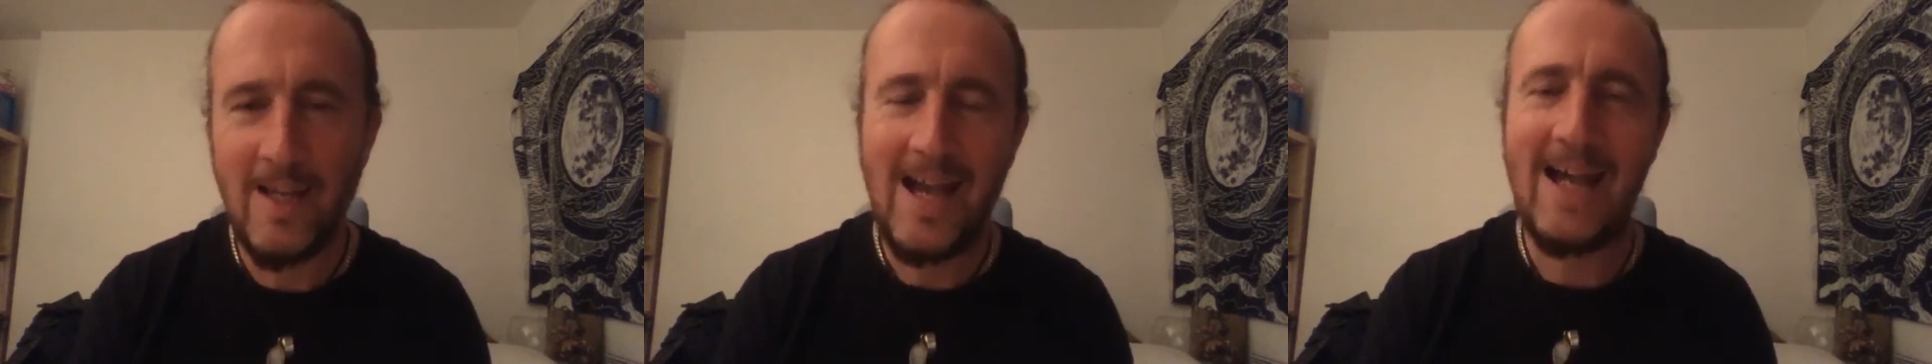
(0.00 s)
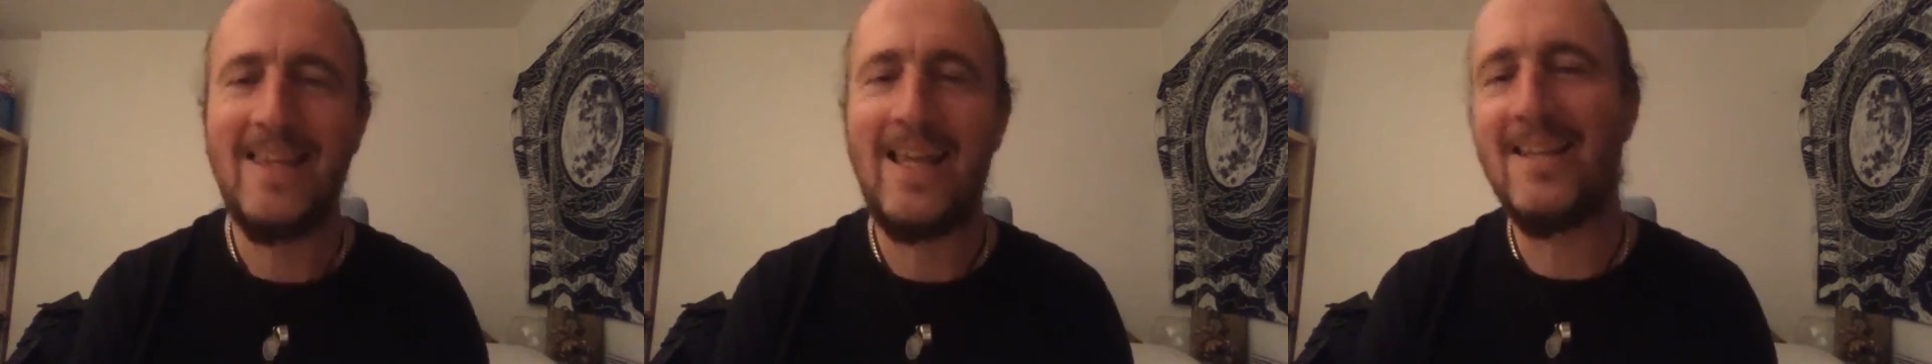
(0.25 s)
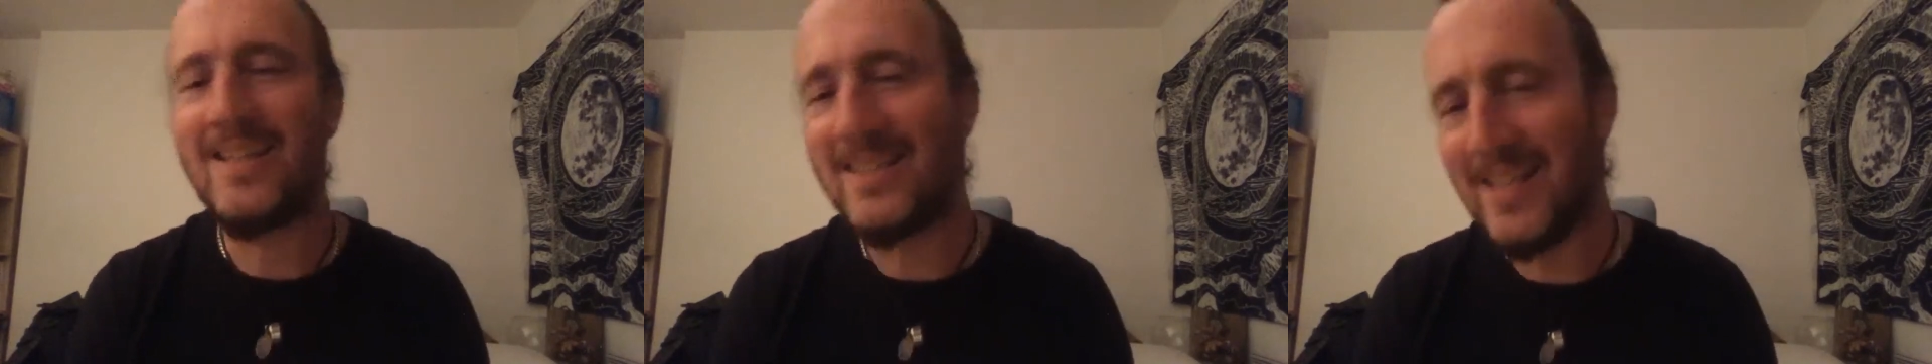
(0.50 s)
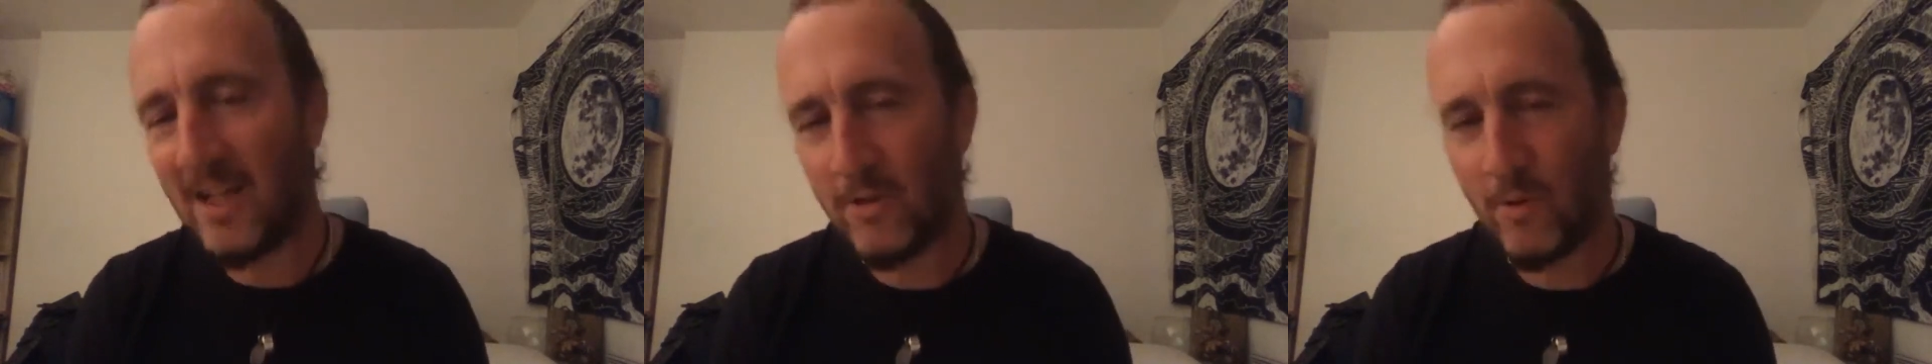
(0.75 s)
and then the
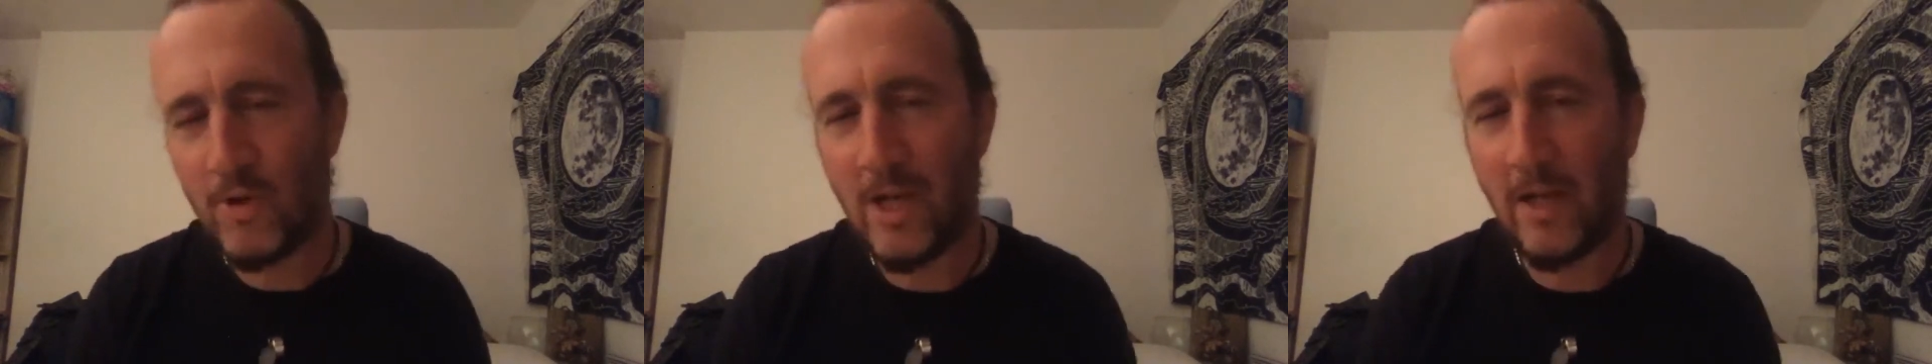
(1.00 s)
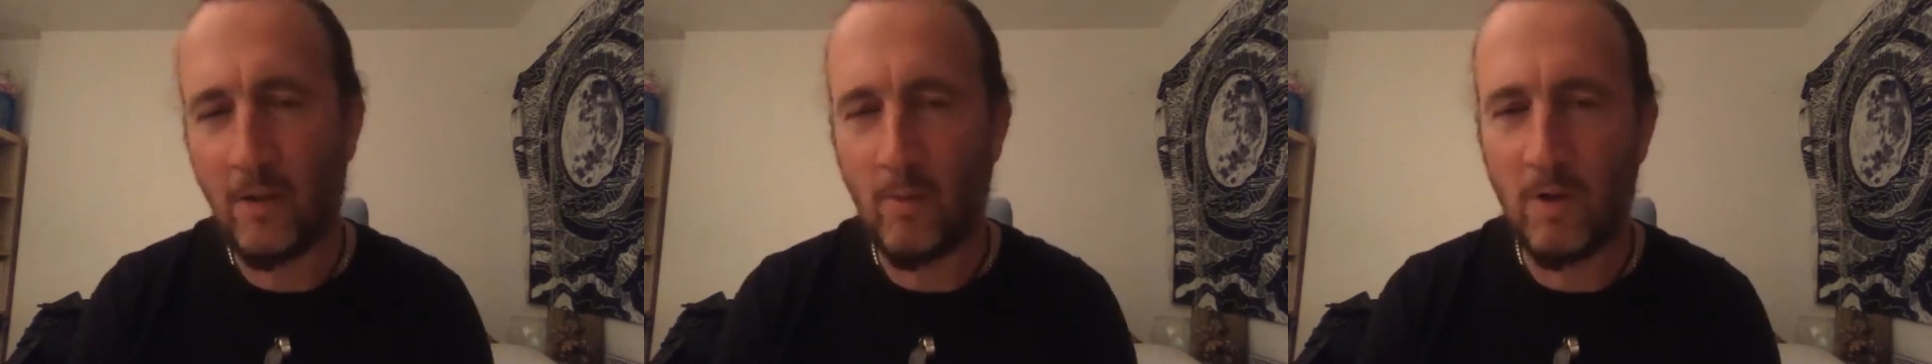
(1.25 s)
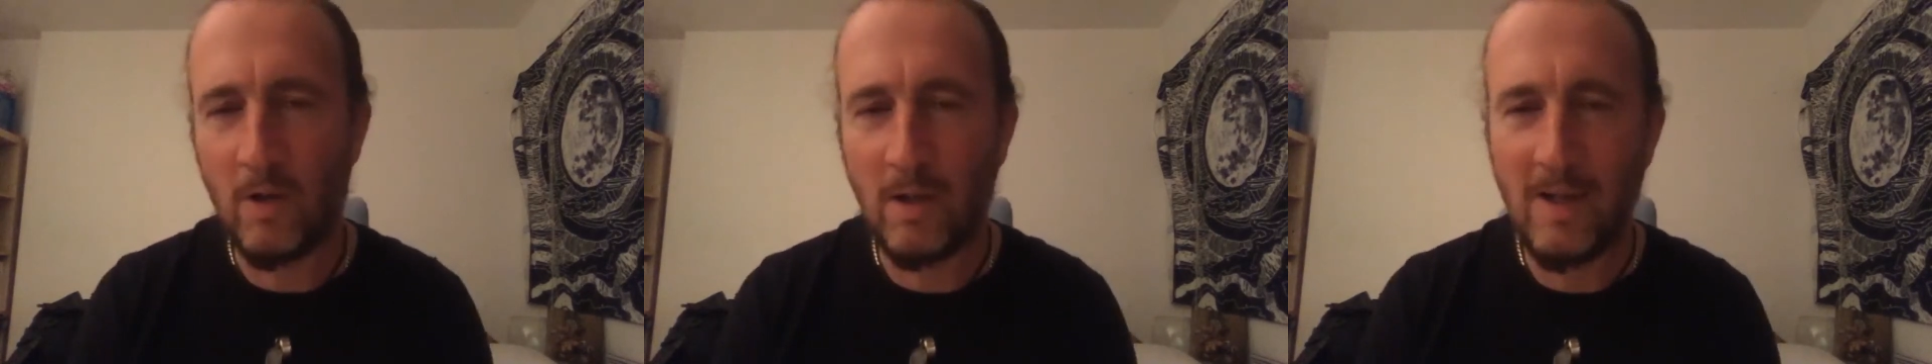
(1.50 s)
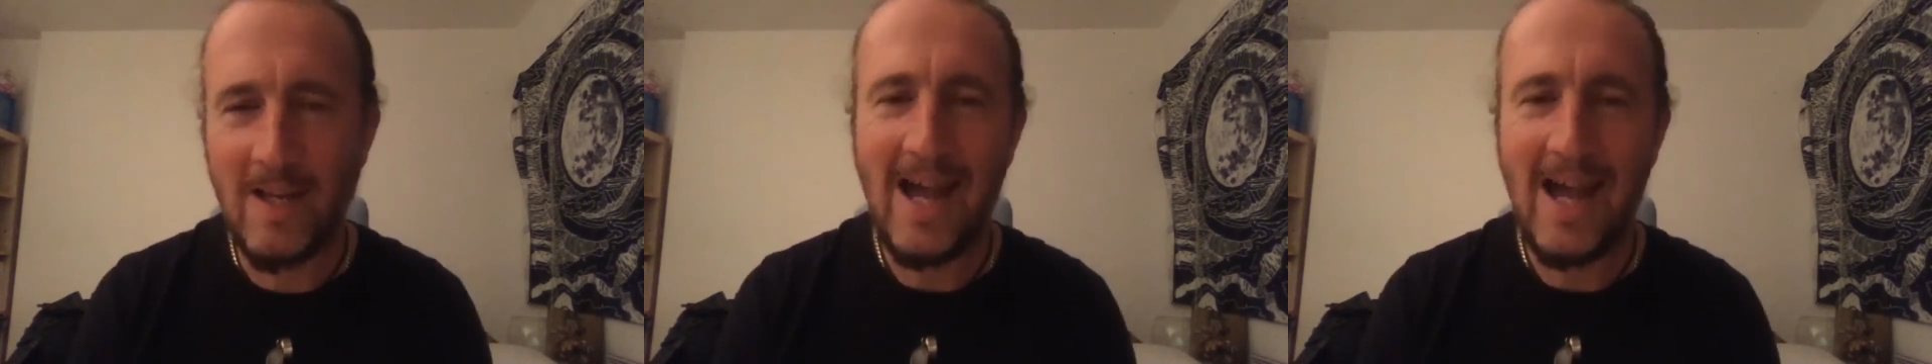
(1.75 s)
sexual shadow work,